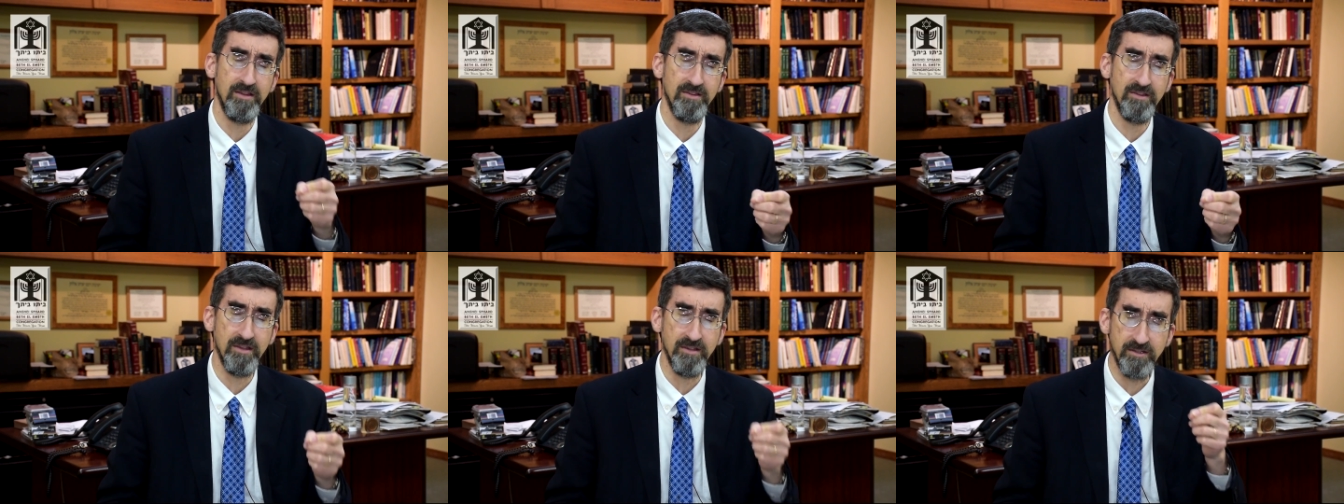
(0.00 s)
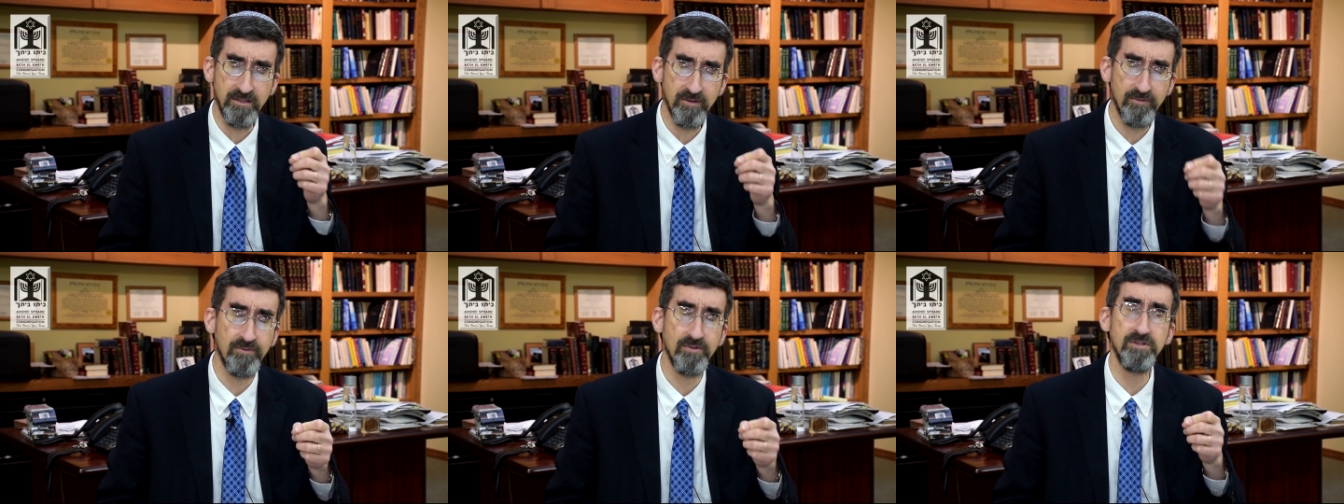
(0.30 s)
the
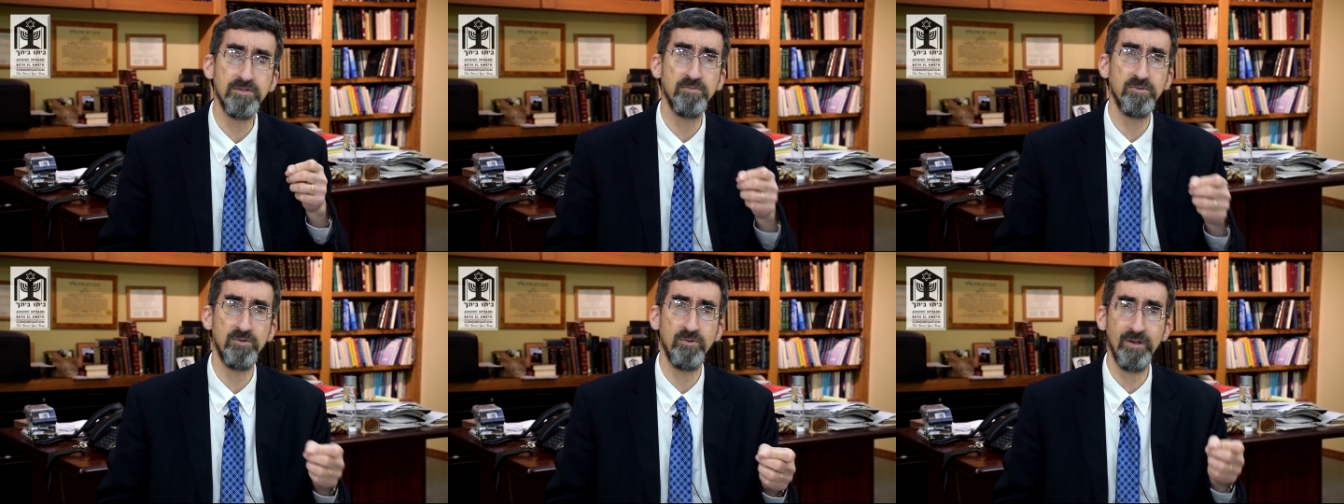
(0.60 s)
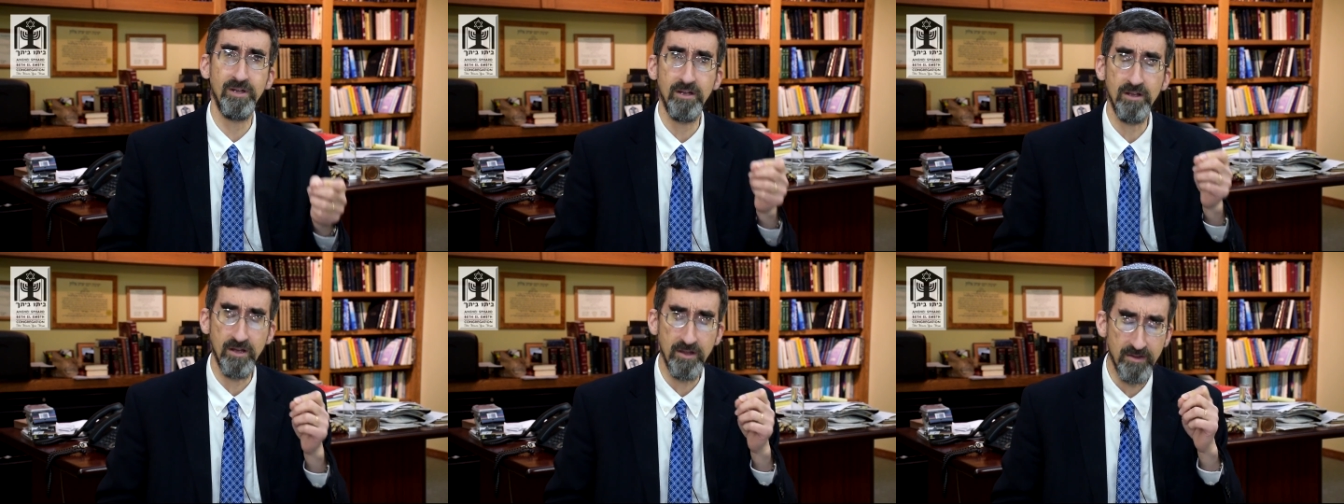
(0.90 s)
difference
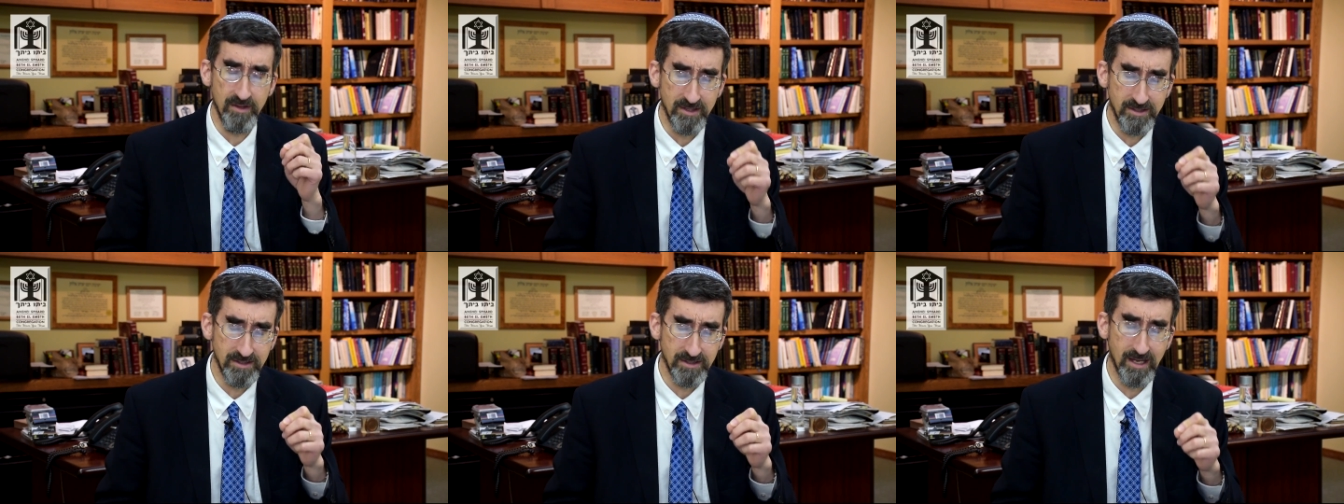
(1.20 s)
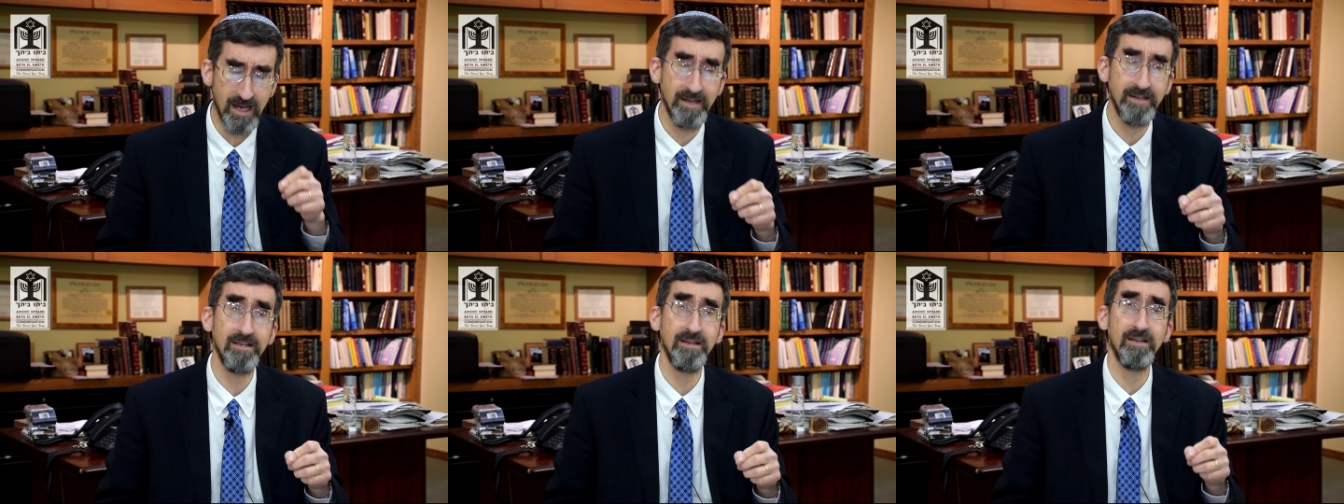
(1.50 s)
between a
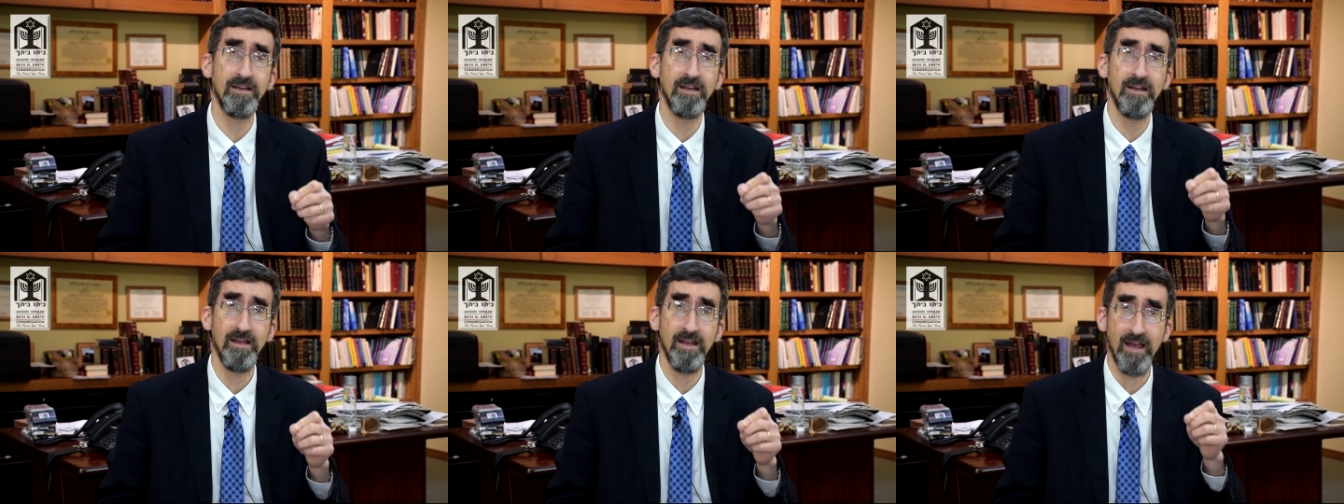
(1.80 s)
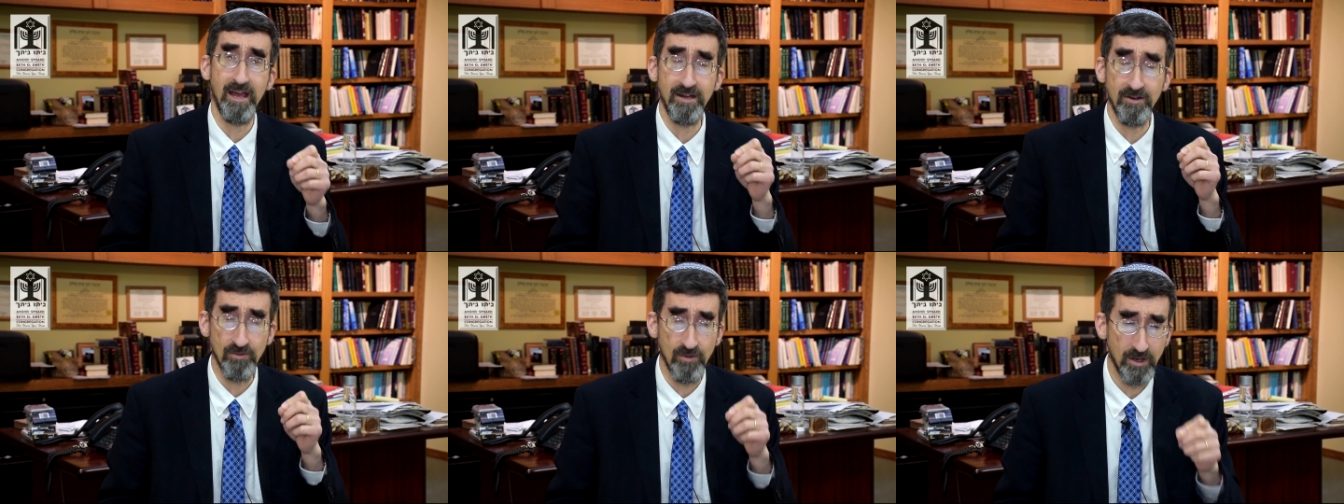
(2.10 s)
tzaddik
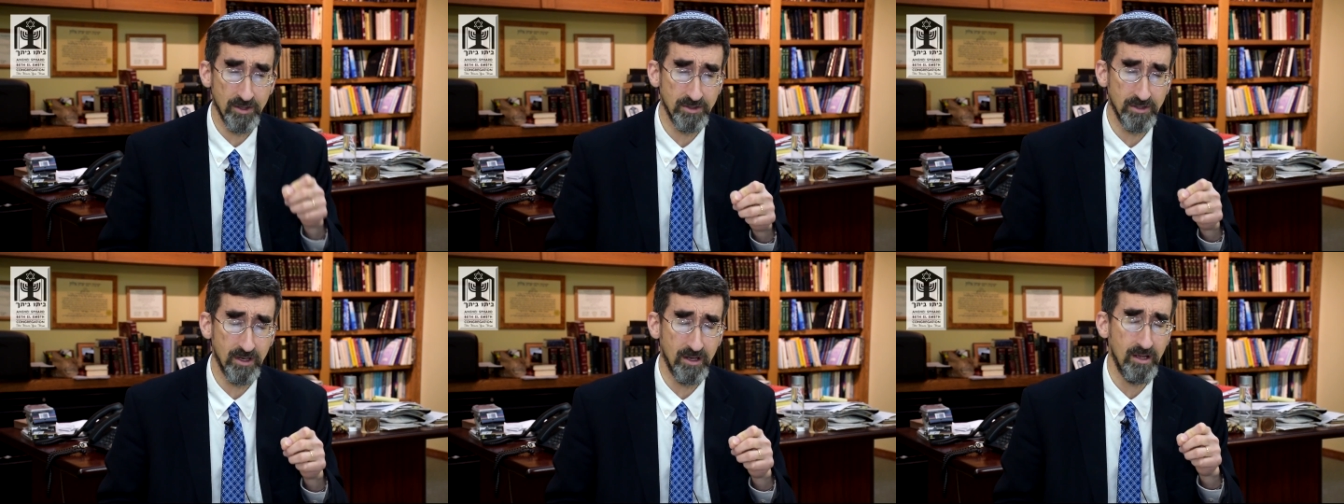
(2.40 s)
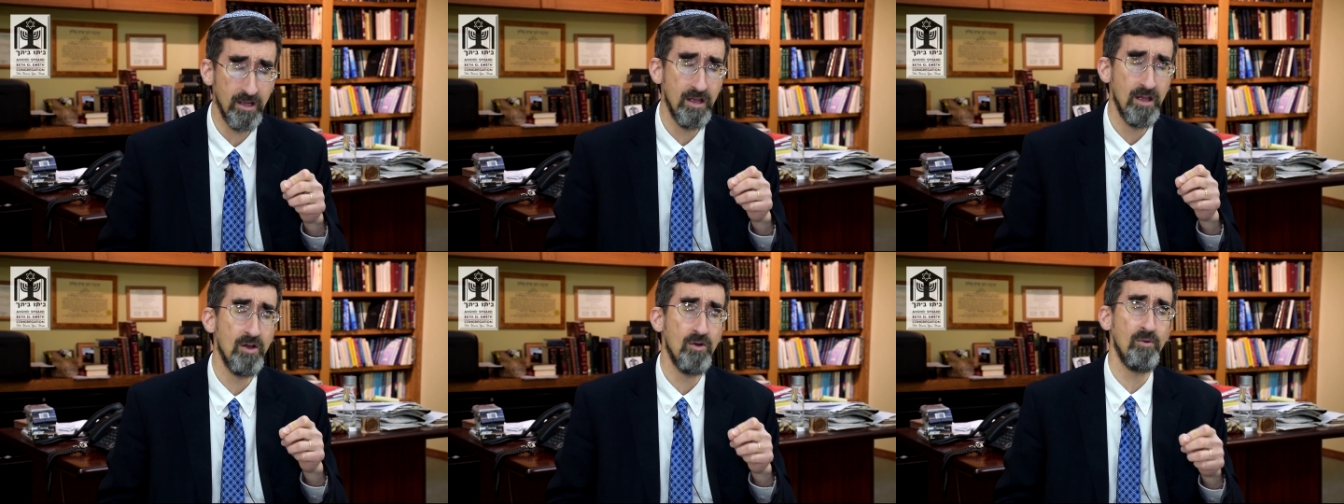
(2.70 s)
and a rasha.
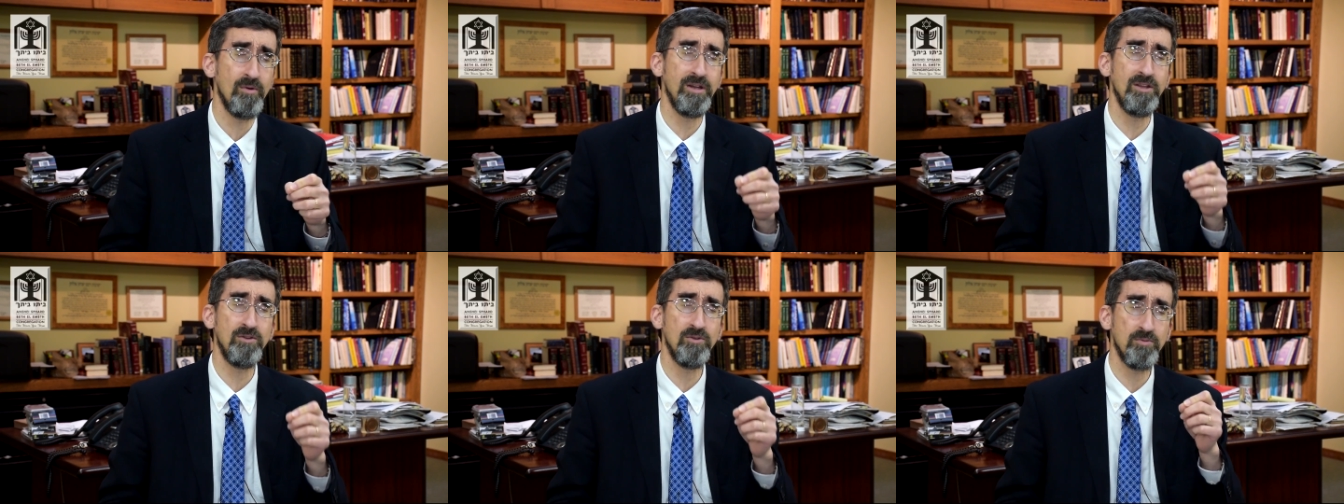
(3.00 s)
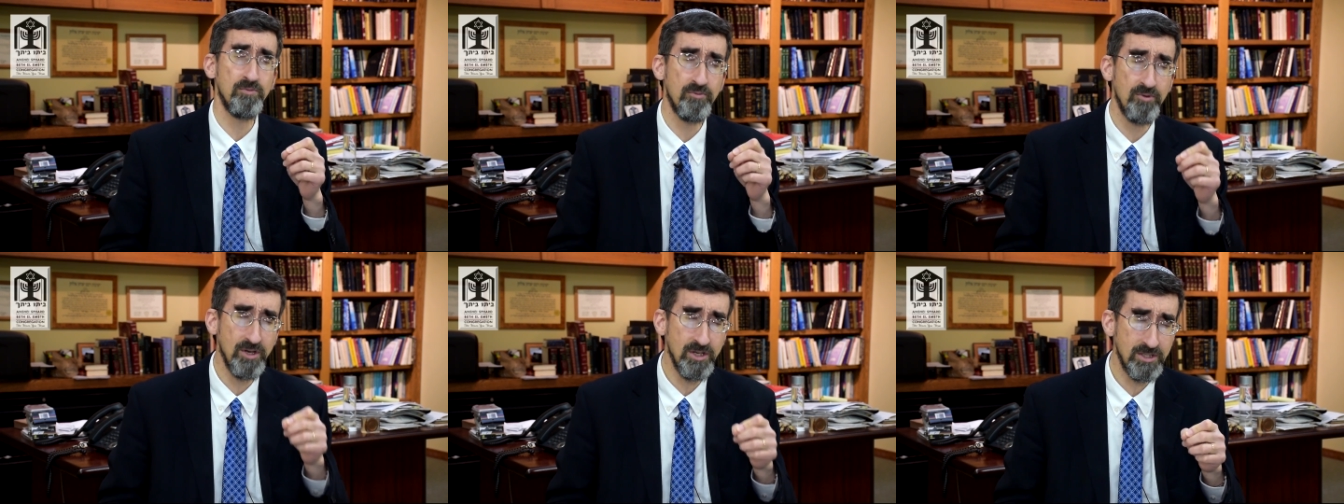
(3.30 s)
We need to
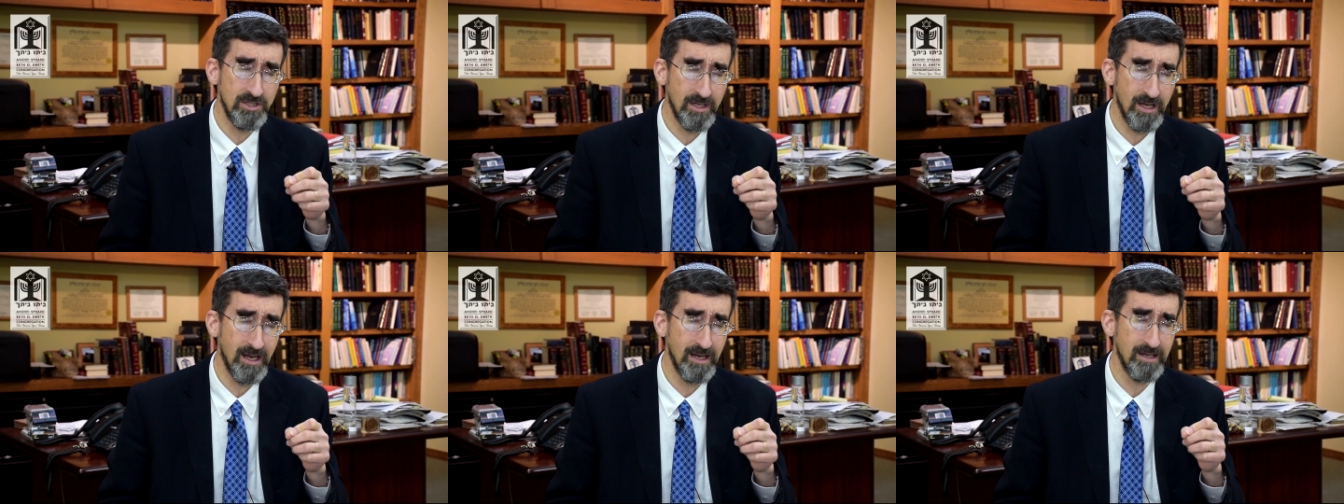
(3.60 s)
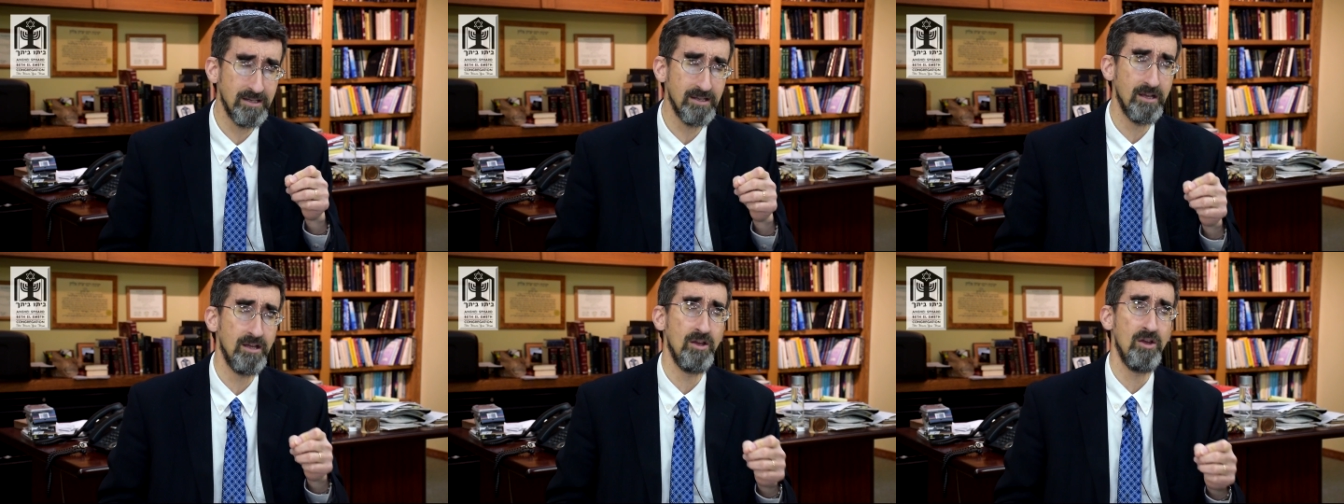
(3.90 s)

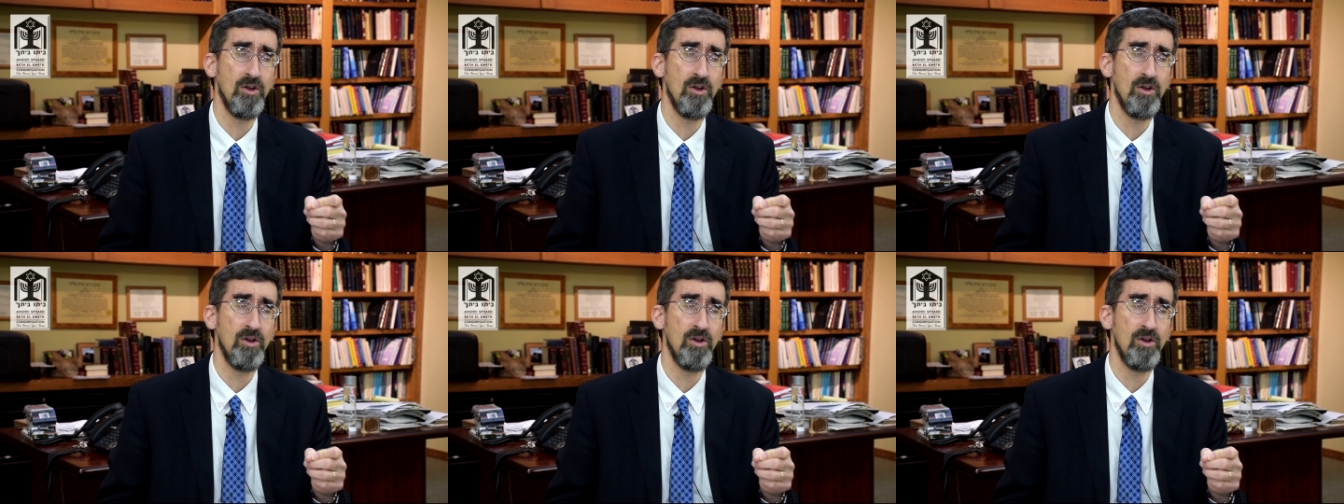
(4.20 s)
appreciate